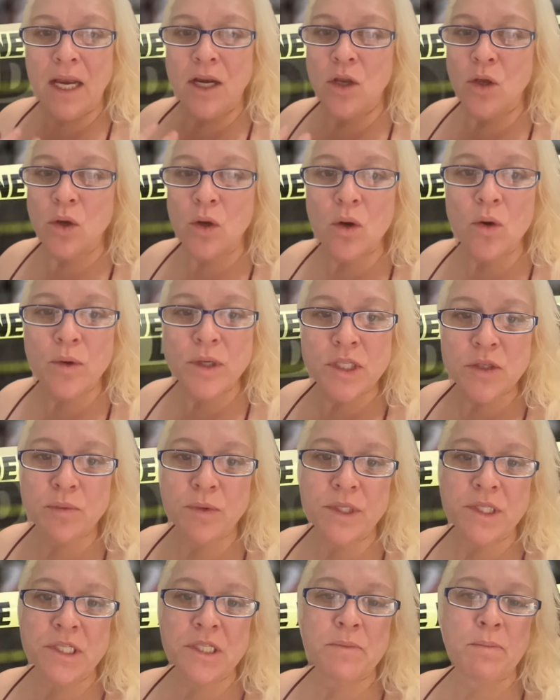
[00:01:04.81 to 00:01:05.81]
And who is
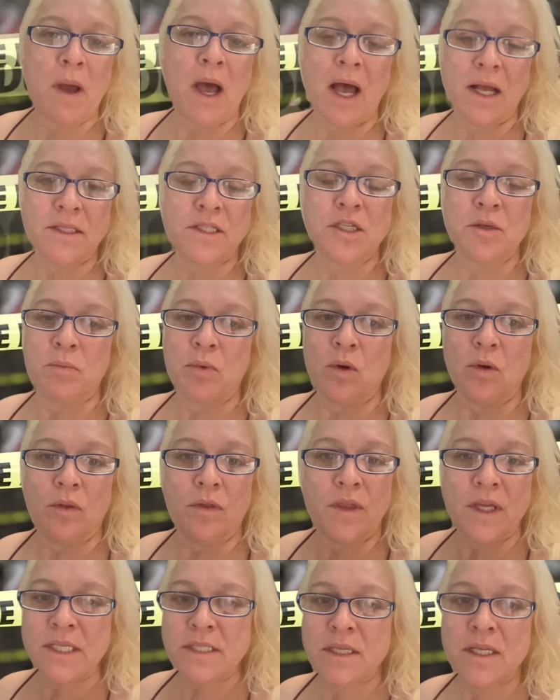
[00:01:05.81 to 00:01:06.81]
responsible?
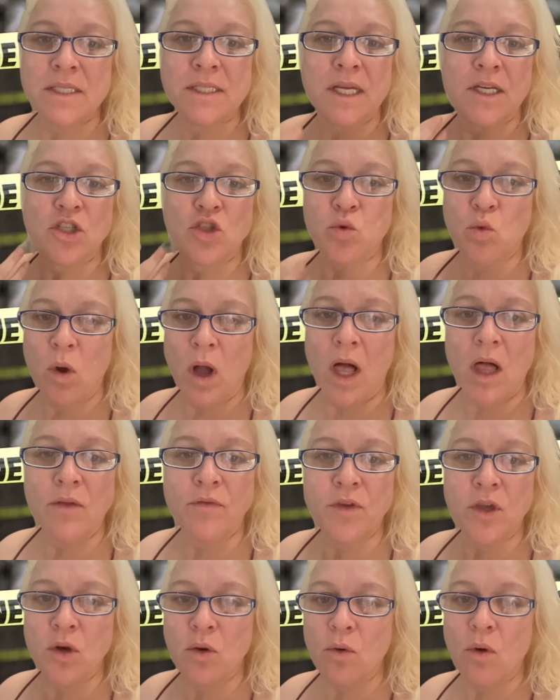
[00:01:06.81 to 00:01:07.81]
This is a
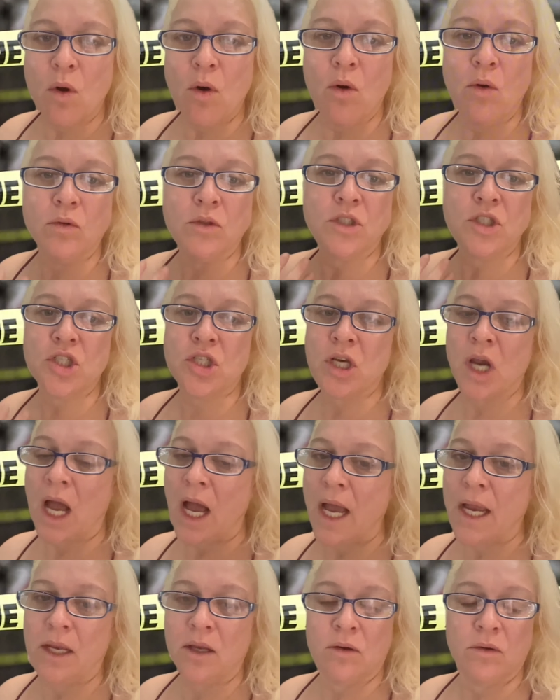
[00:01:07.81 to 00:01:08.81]
12 year old
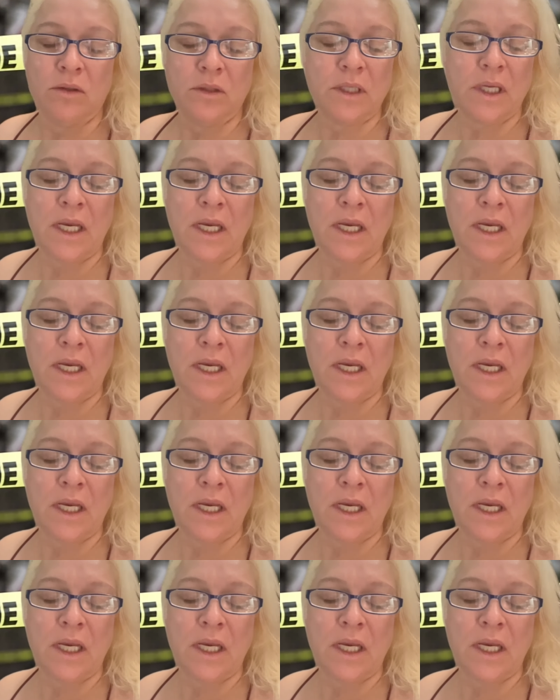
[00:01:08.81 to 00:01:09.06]
child,